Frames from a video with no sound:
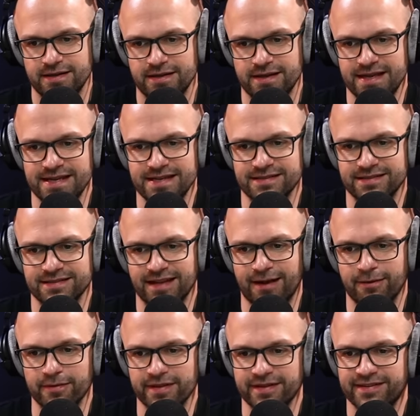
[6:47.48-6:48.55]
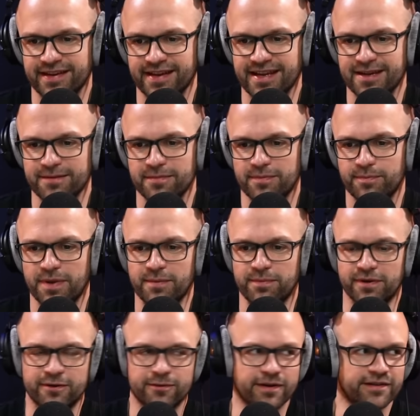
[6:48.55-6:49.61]
he's out of the team,
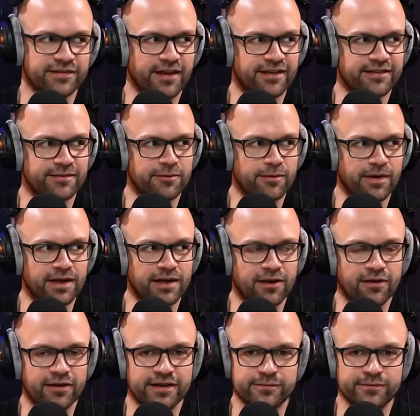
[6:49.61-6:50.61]
people are criticising him quite a lot,